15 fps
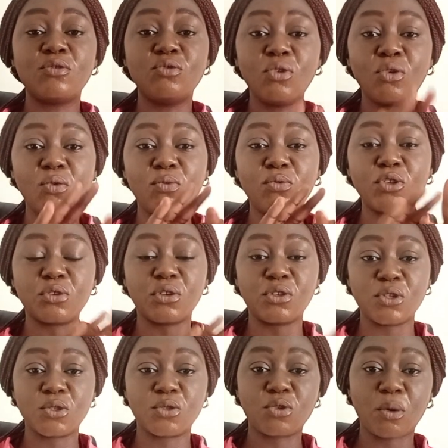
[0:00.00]
Know which one
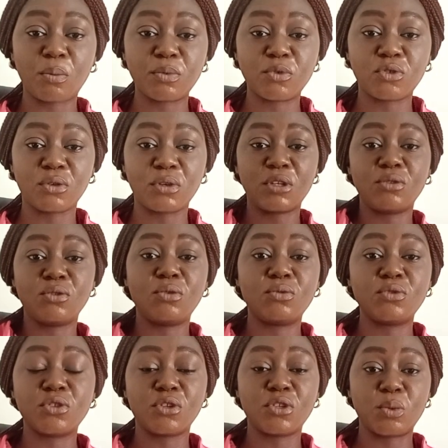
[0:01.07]
is top trolley, know
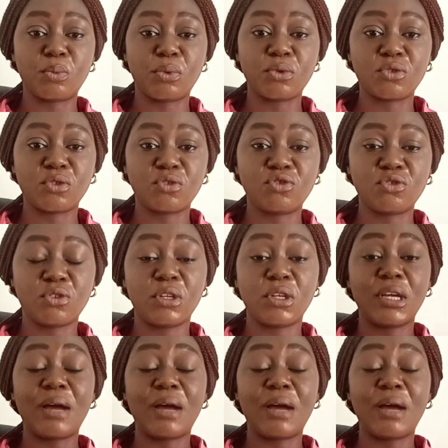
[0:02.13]
which one is bottom trolley.